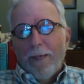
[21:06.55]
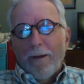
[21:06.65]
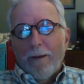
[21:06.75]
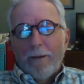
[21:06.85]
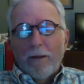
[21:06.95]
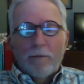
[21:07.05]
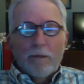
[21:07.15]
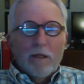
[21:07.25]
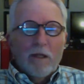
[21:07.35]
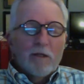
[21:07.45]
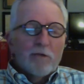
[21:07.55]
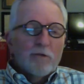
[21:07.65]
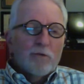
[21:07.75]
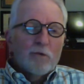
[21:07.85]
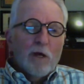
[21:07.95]
They could be taking
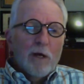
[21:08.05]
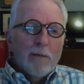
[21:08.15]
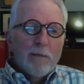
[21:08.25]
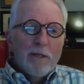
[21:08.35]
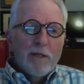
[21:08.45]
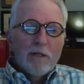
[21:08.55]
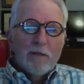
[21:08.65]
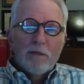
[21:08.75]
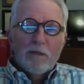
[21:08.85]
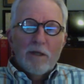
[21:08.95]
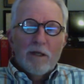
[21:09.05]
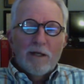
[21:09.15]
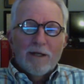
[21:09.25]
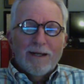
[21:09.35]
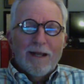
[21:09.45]
astronomy. They could be
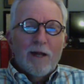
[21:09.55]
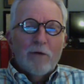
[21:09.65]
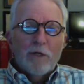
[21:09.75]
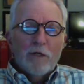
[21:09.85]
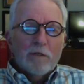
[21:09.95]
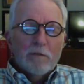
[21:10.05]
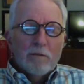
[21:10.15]
taking accounting.